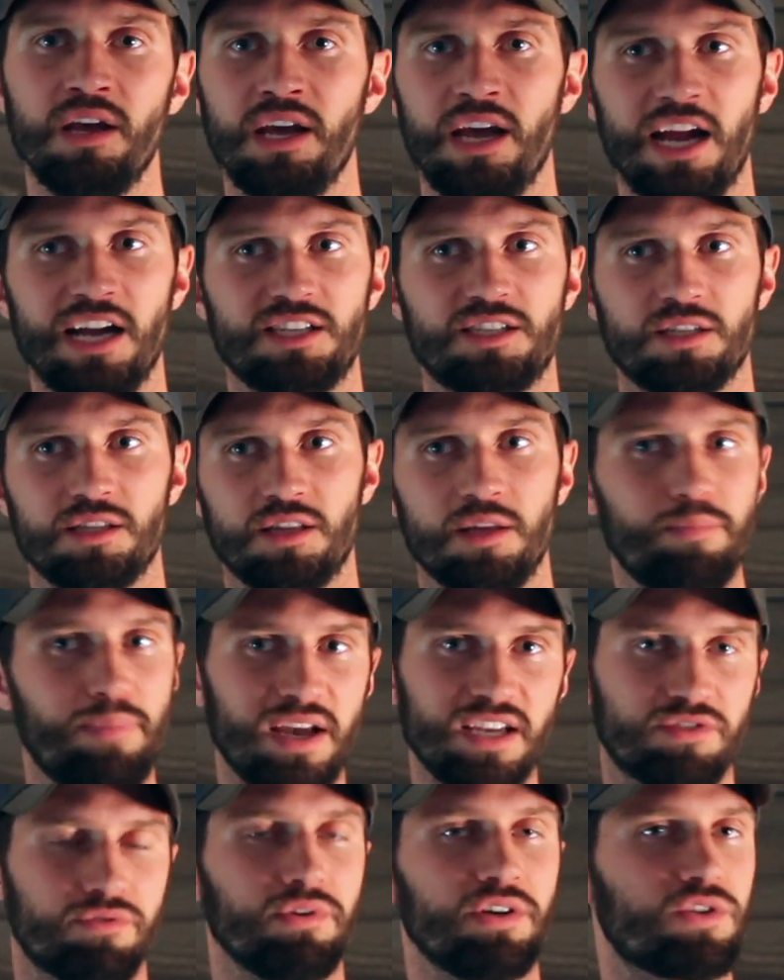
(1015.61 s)
It's the
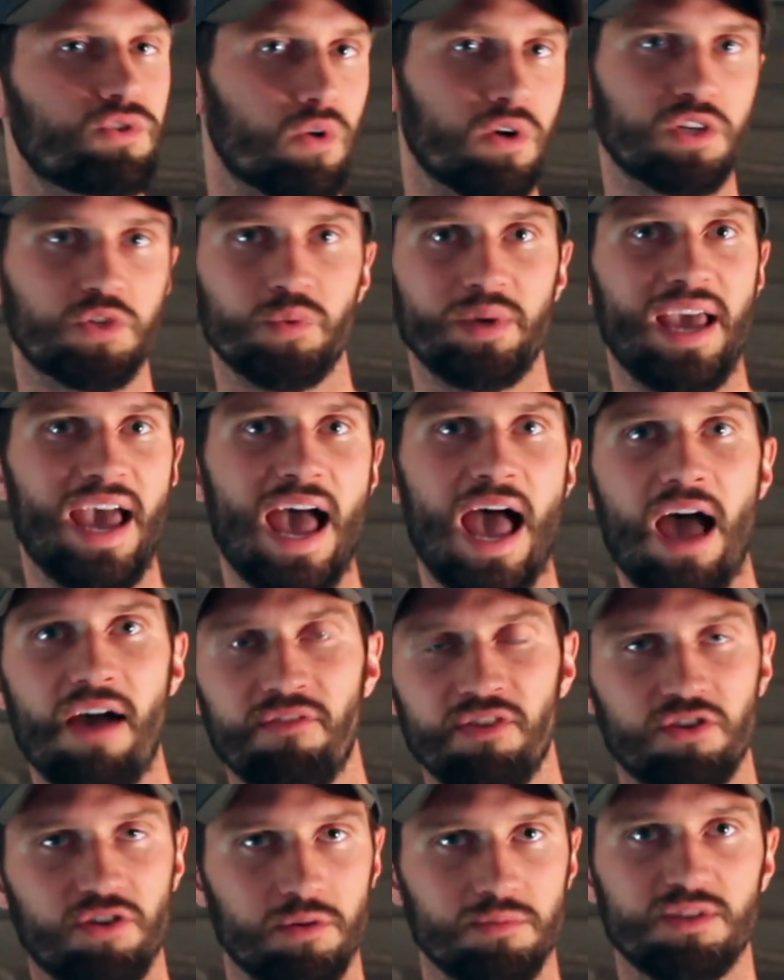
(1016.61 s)
best resource we have
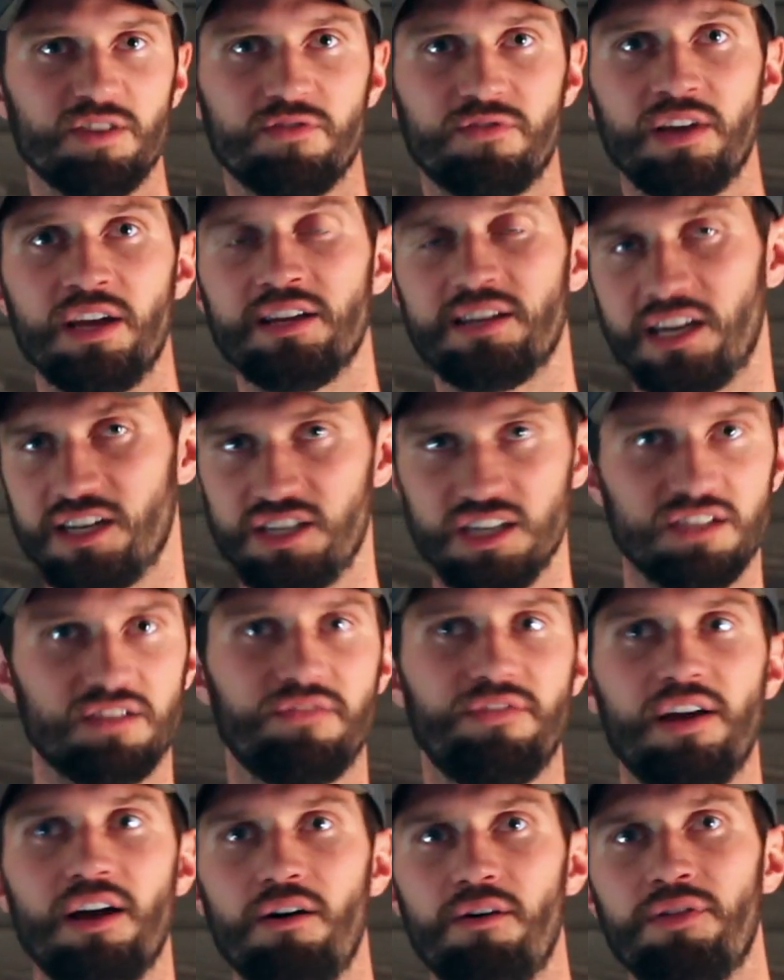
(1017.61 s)
in terms of
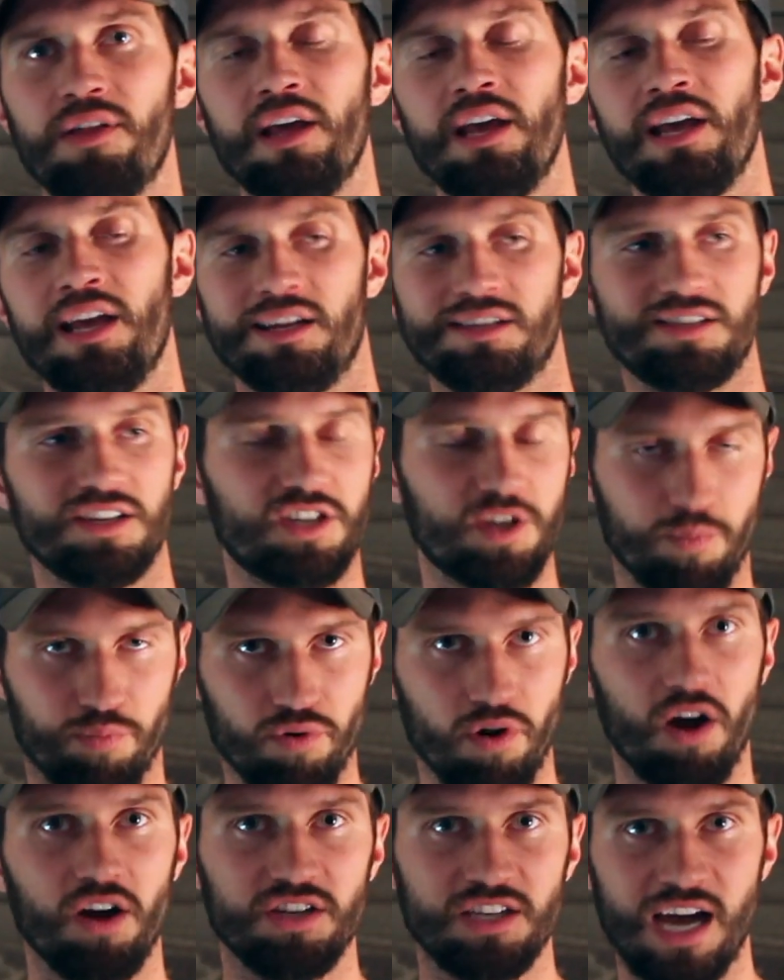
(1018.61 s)
digestive health. It's such a
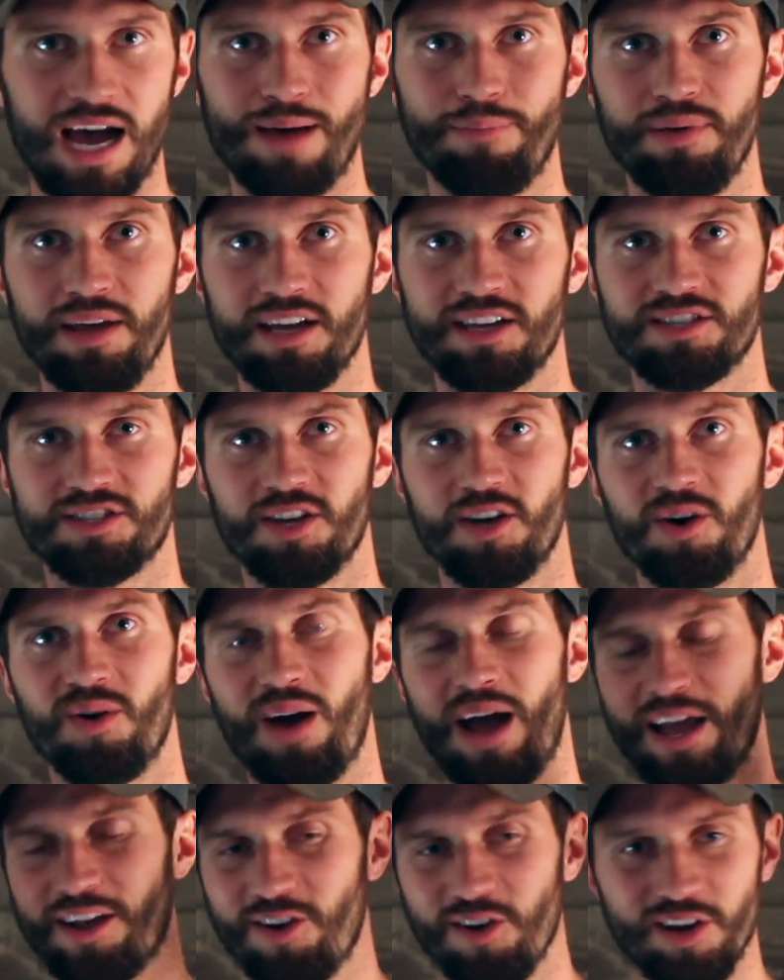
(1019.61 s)
broad topic, so
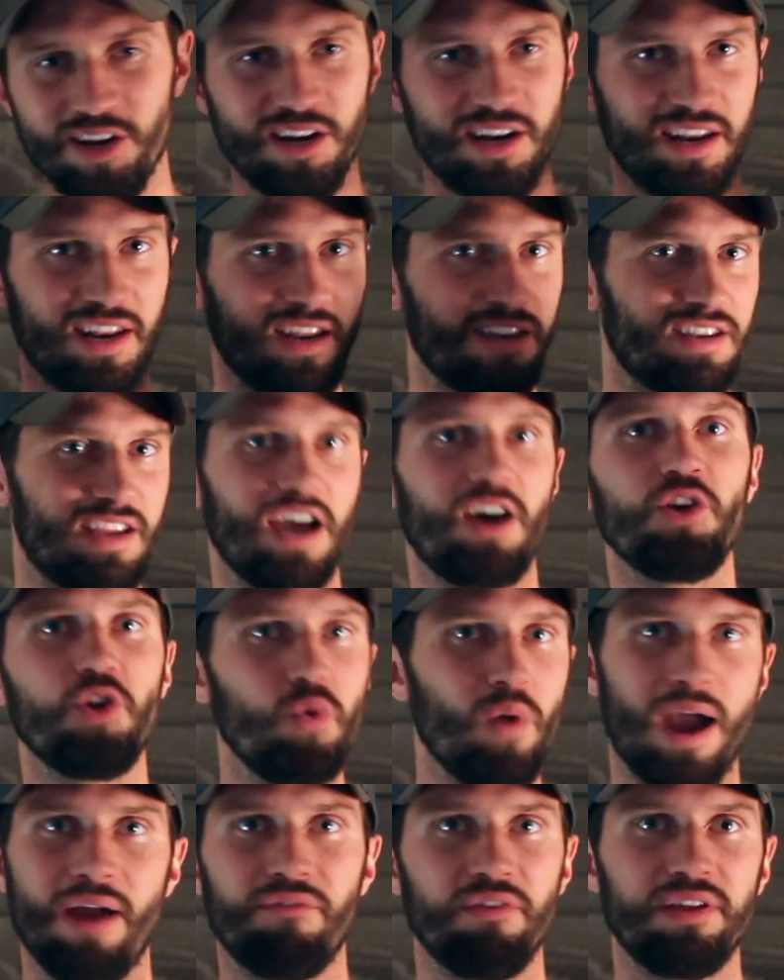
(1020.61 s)
I couldn't tell
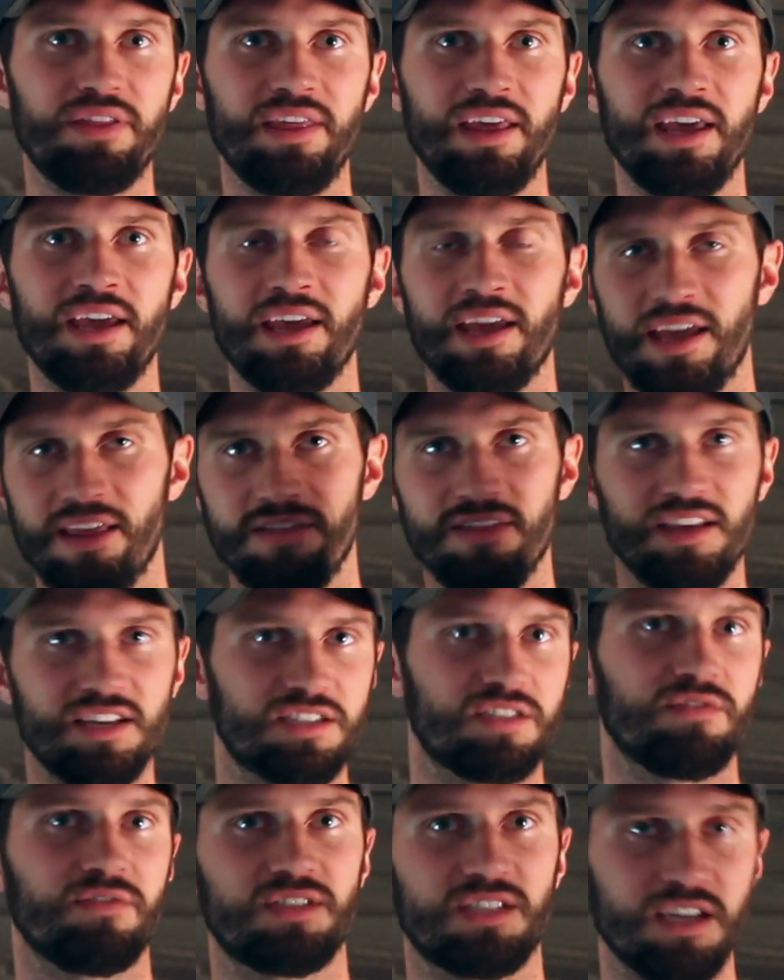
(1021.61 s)
you everything in
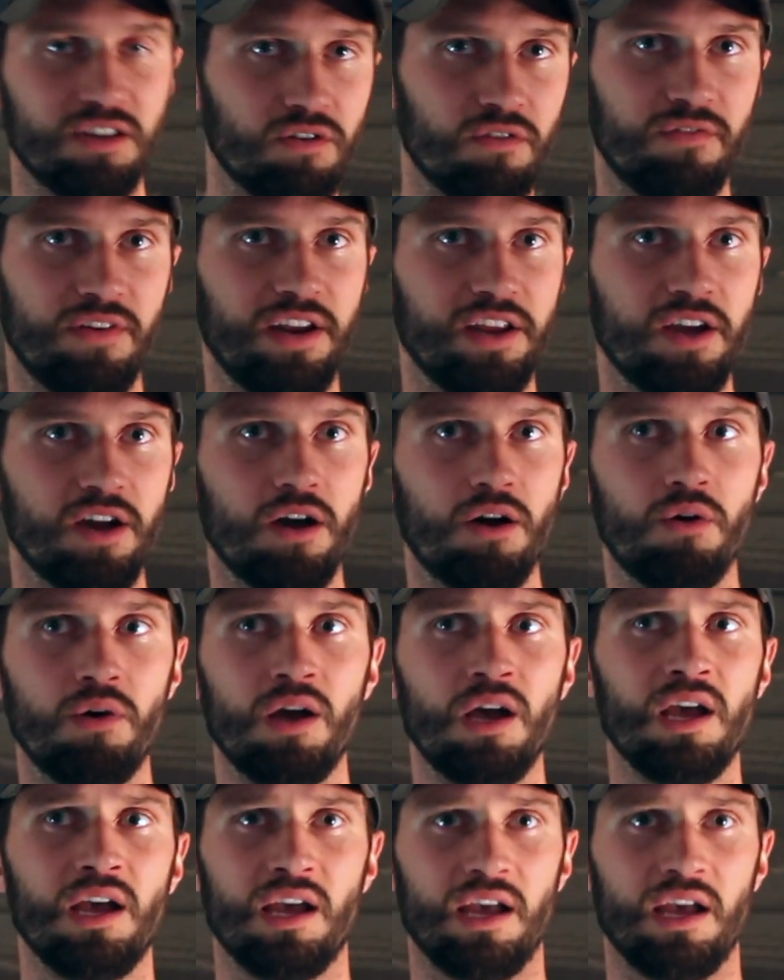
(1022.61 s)
this single video.